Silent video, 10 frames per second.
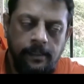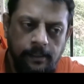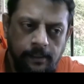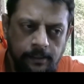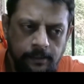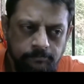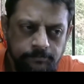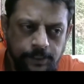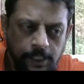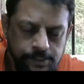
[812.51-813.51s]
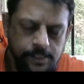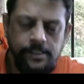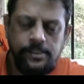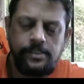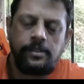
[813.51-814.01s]
uh,
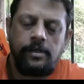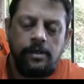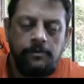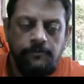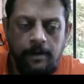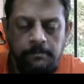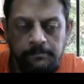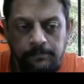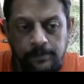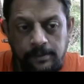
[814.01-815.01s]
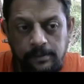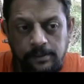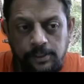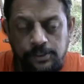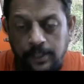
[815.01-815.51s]
justice from
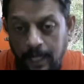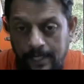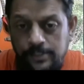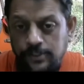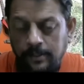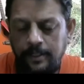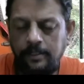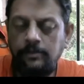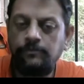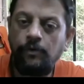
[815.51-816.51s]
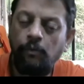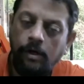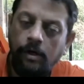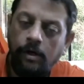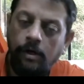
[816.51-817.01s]
the grandchildren for
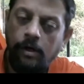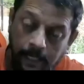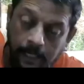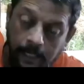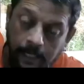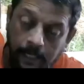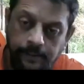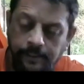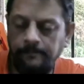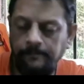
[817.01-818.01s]
what the grandfather did.